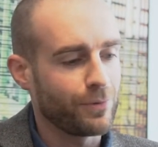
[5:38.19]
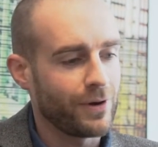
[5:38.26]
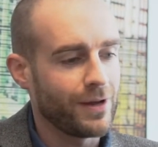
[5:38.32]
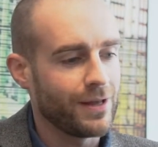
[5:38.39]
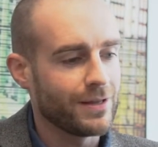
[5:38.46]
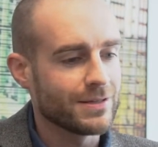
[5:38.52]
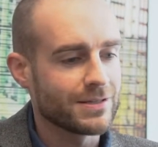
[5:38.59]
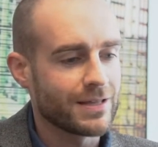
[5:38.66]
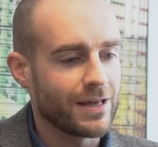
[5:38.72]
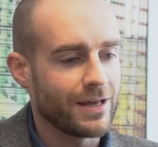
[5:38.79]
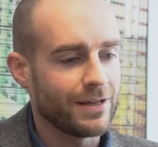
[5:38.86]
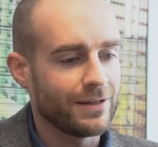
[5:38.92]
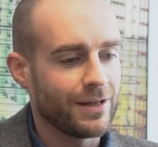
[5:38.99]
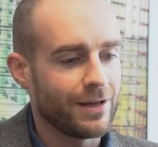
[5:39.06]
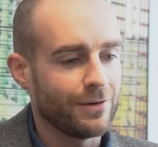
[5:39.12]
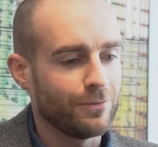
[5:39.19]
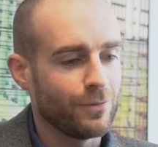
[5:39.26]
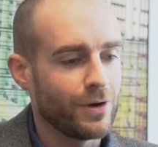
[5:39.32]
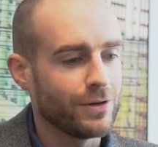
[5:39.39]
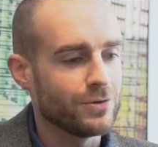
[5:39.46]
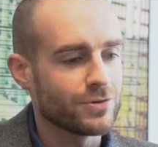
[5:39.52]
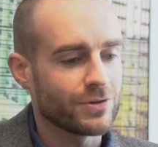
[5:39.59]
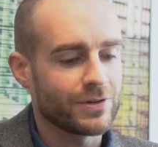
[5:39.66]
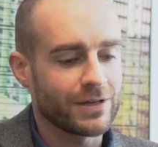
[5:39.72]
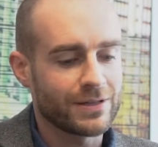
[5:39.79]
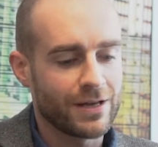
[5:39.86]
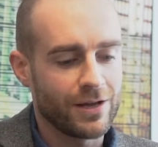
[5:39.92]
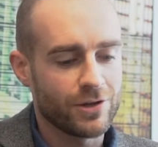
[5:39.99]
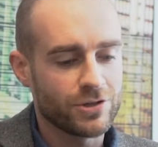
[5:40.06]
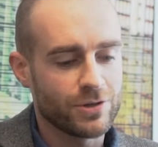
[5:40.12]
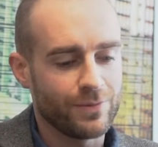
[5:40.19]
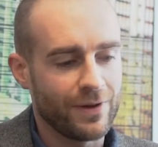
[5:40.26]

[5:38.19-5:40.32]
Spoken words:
brands that want to use our technology.